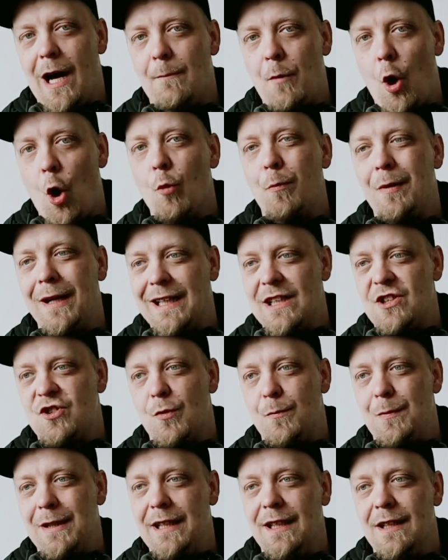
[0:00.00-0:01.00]
I'm hoping it
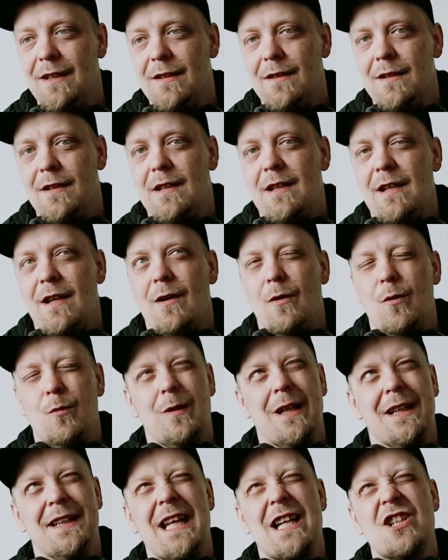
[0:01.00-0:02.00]
to be.
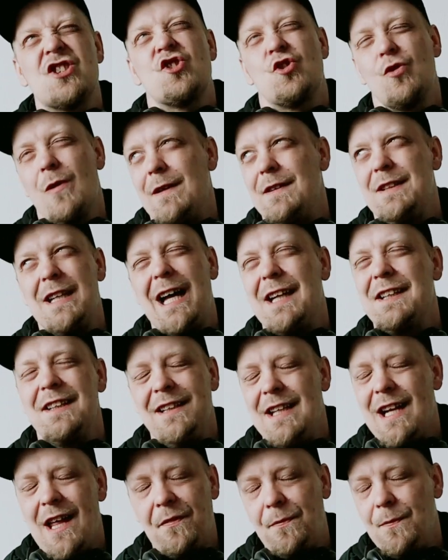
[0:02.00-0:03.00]
Well, not
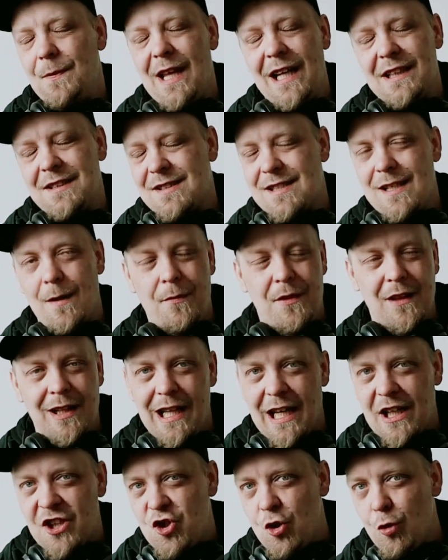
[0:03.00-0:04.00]
something
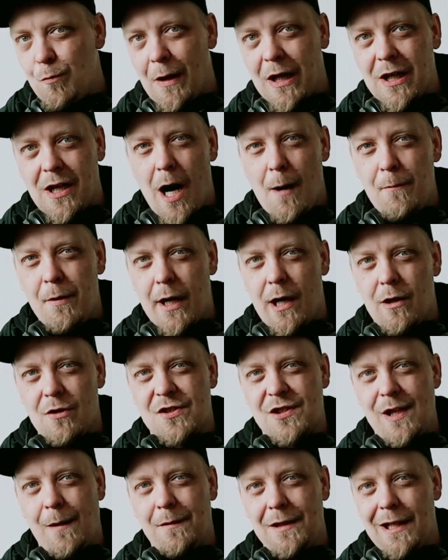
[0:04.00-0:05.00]
like Chupacabra or
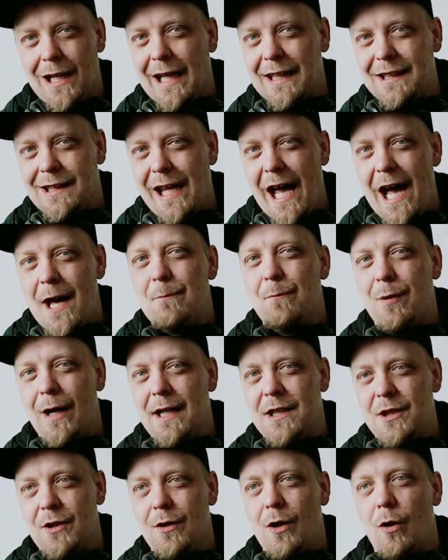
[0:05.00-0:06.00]
something like that,
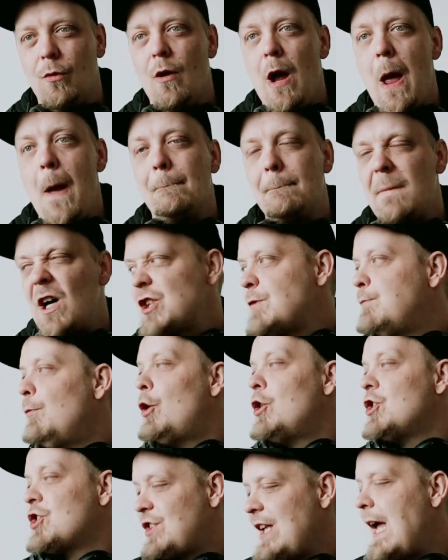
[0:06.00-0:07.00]
but you know, much
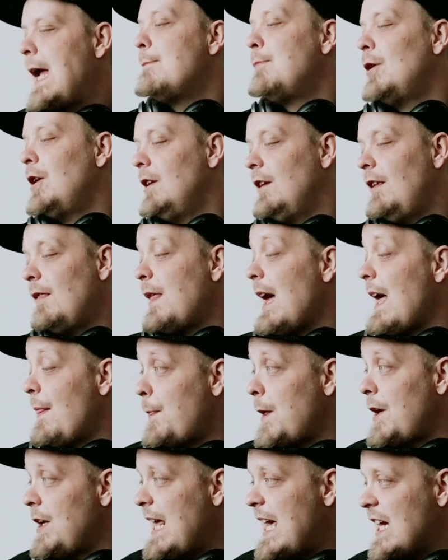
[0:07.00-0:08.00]
more stable
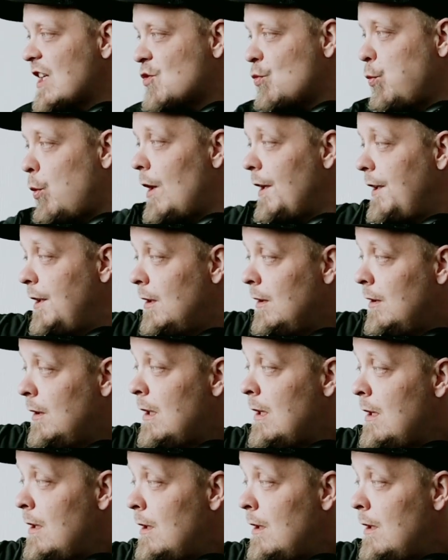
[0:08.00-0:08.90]
than the next one.